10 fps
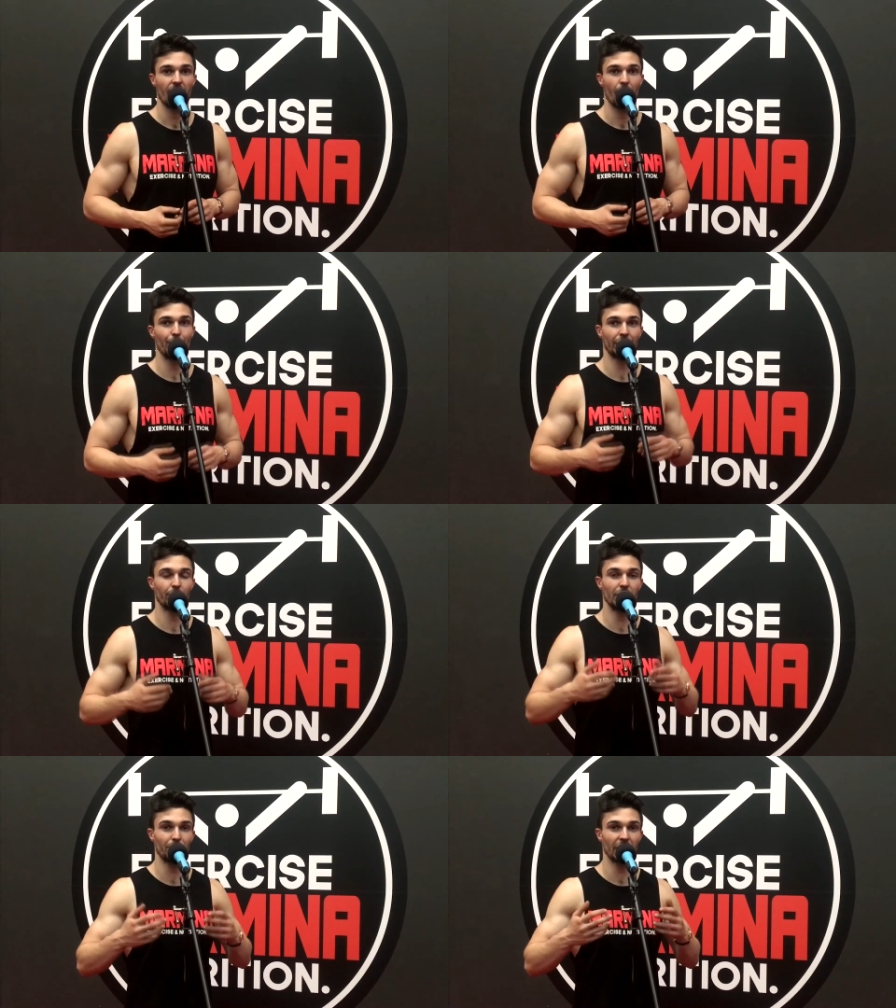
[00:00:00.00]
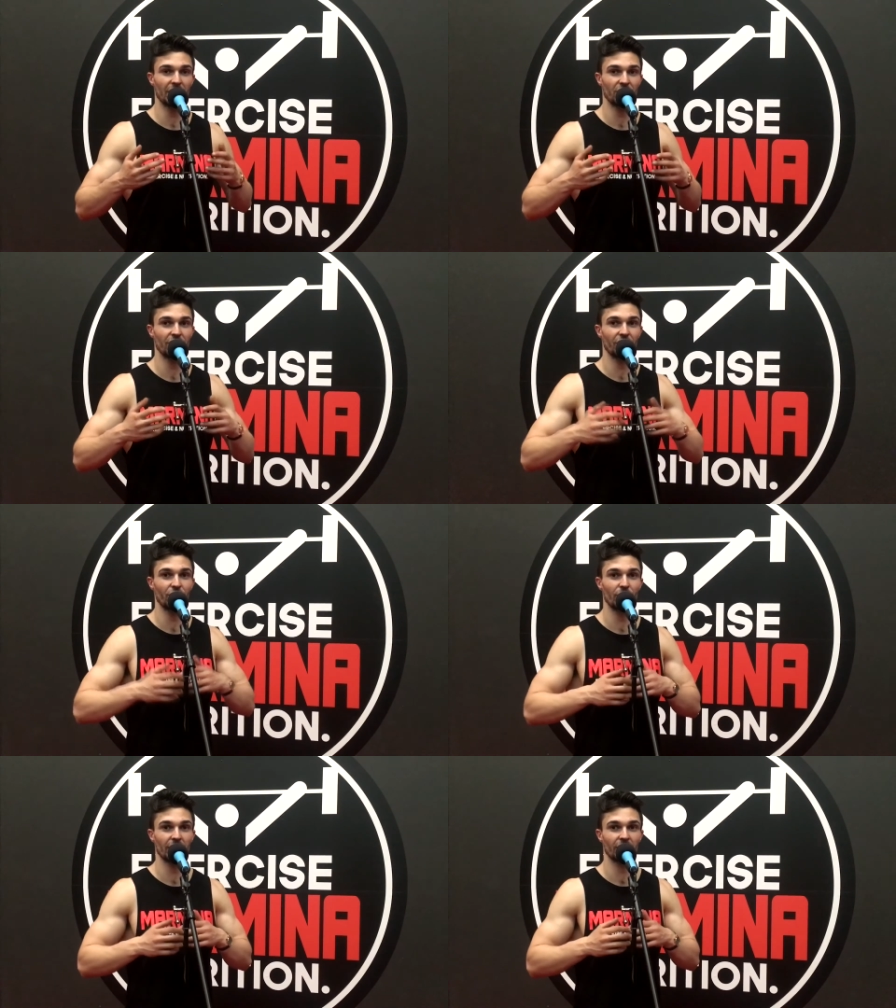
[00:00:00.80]
about the manipulation and
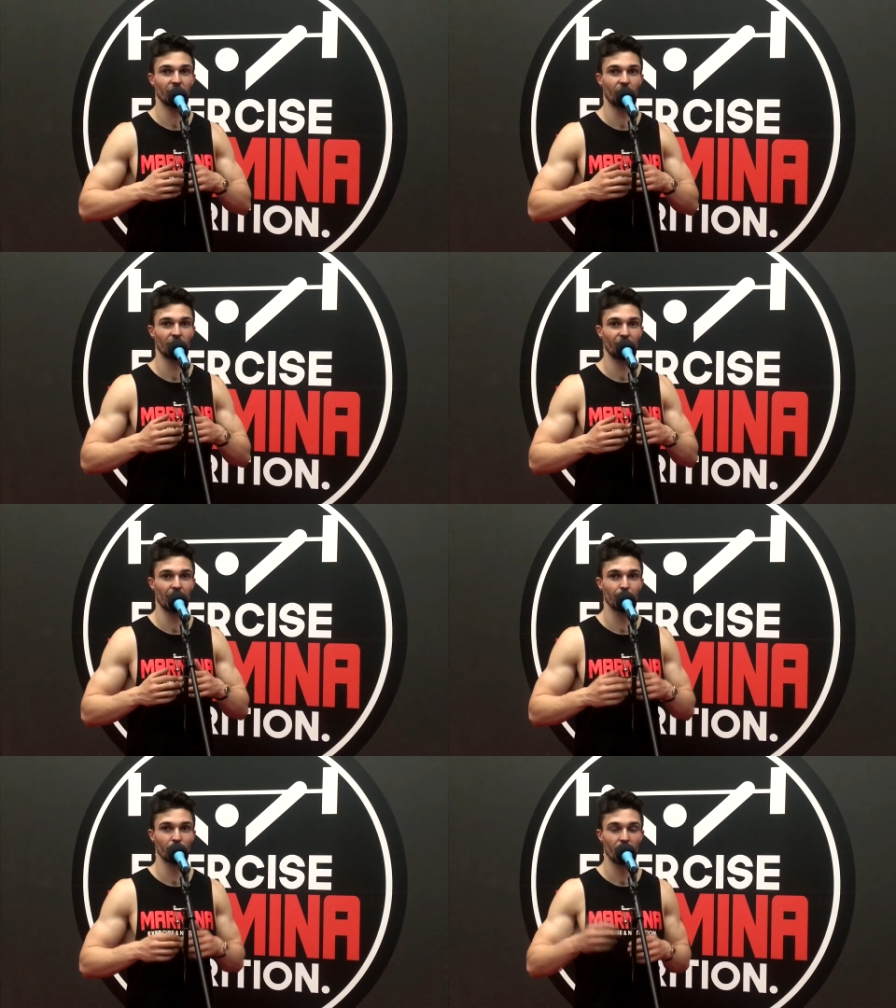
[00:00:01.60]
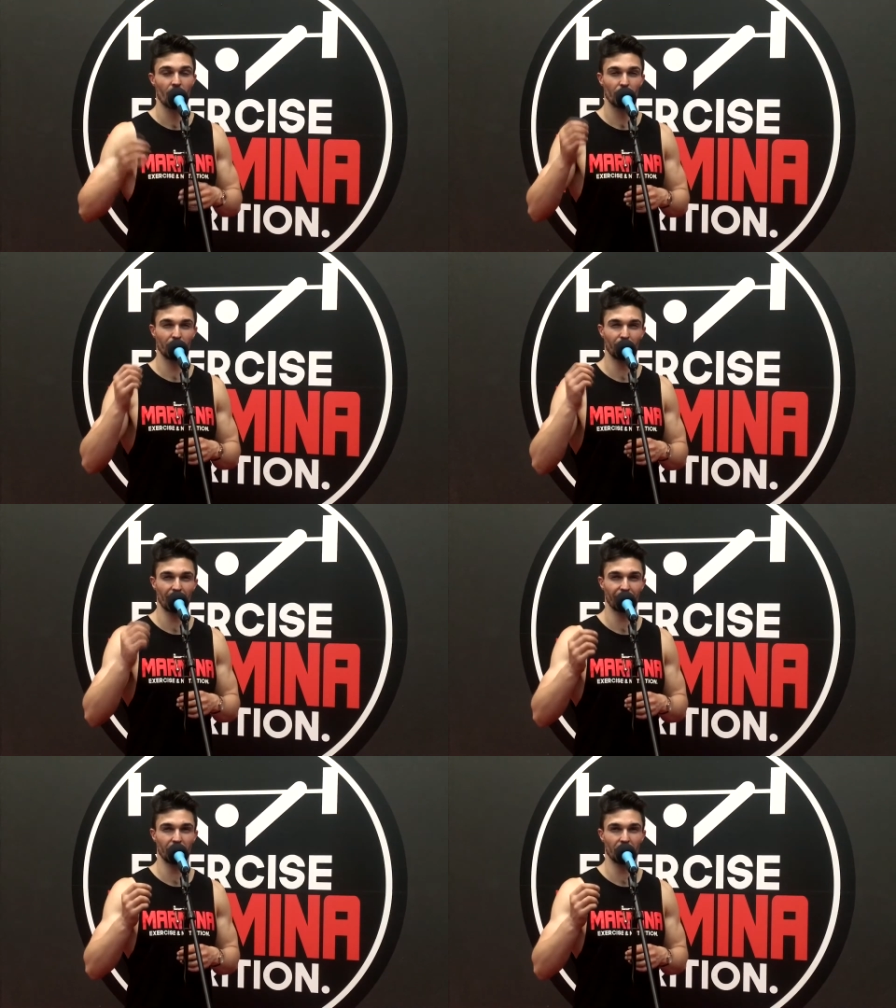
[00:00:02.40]
acute exercise variables with
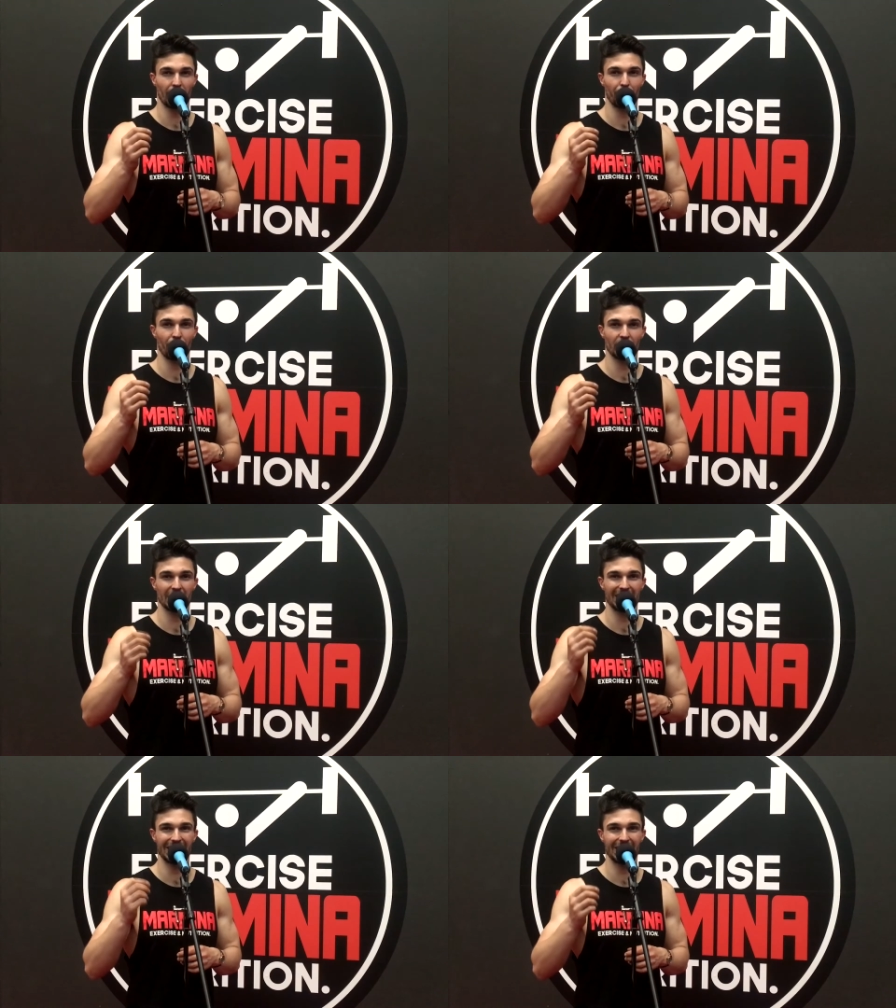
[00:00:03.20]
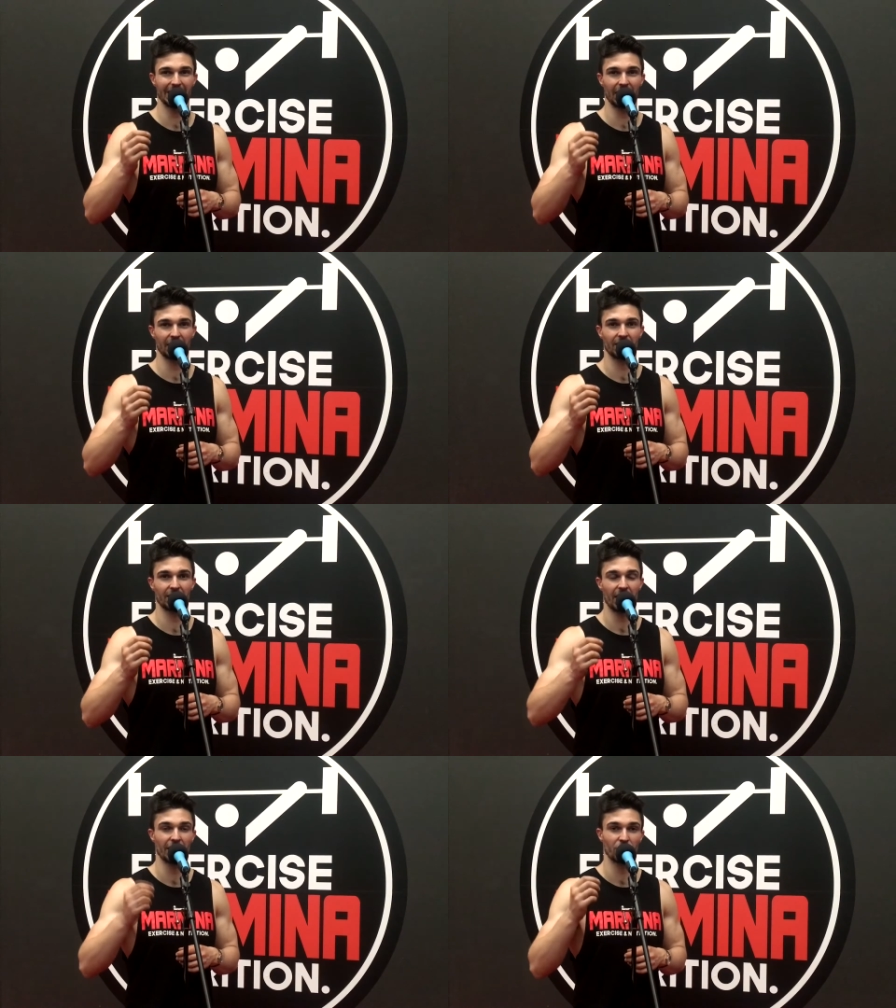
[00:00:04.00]
reference to that person's needs
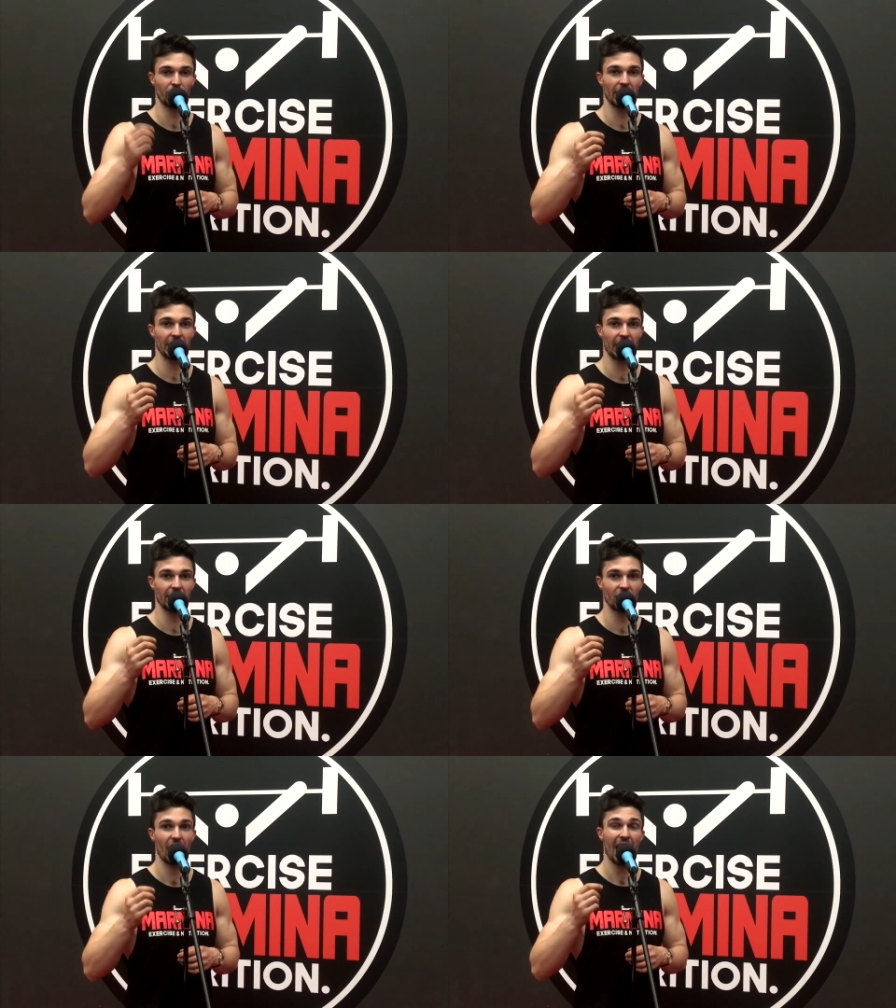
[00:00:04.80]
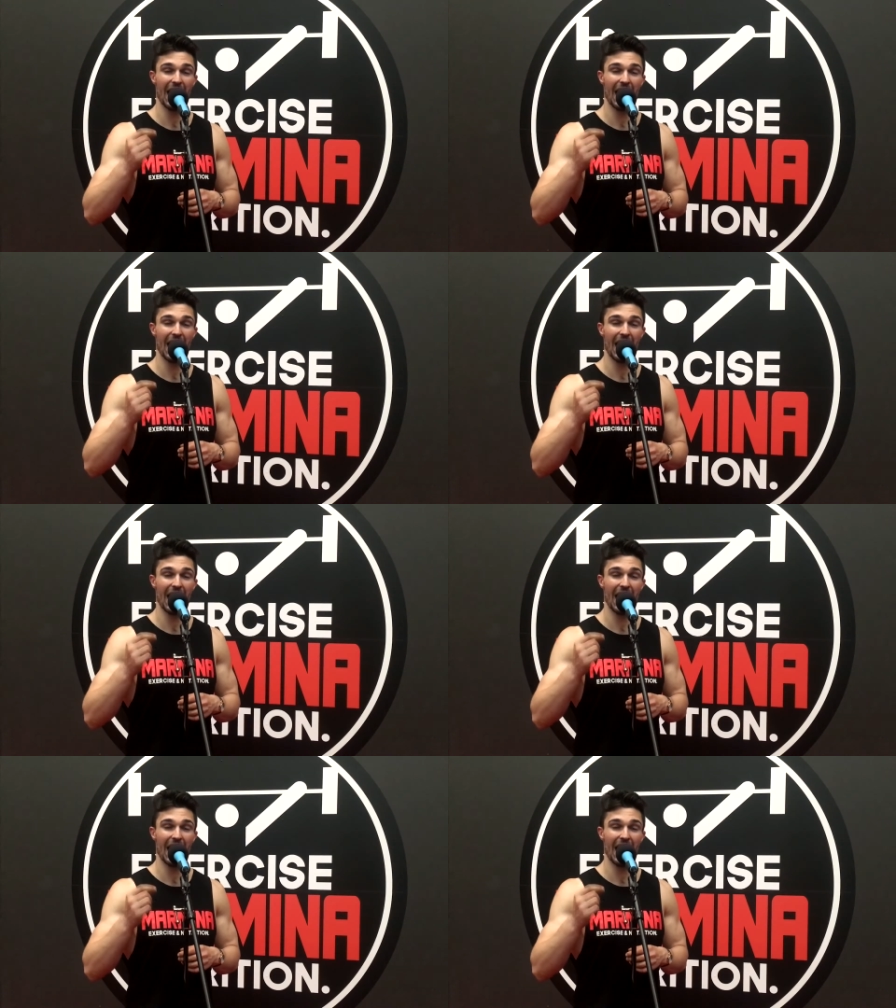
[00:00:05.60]
analysis and training age,